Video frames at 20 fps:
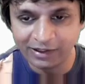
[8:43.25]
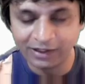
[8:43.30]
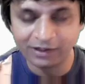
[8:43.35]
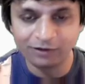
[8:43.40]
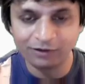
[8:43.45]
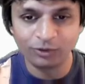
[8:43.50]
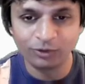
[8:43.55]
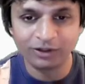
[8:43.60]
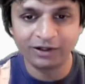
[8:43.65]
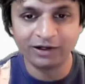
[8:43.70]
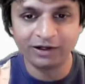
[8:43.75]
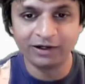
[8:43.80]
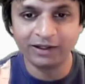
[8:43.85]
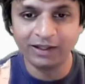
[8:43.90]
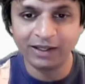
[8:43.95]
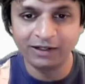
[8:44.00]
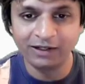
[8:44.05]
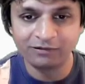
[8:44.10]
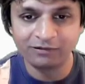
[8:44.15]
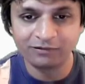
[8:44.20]
and it will
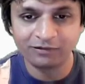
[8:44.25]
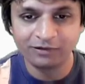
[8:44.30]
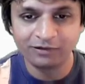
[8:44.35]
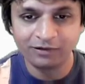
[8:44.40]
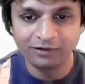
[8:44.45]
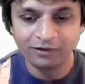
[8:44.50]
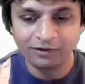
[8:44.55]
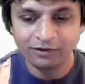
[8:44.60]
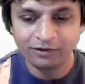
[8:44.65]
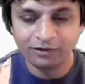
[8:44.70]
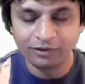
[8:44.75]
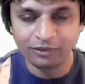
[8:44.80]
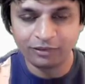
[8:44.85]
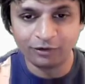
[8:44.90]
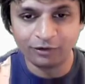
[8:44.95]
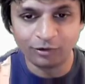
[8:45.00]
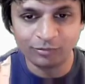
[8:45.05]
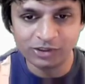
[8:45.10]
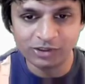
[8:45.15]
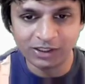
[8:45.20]
create the
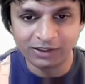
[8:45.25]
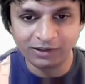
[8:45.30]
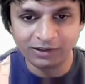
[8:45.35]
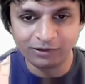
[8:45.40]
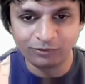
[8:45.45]
object.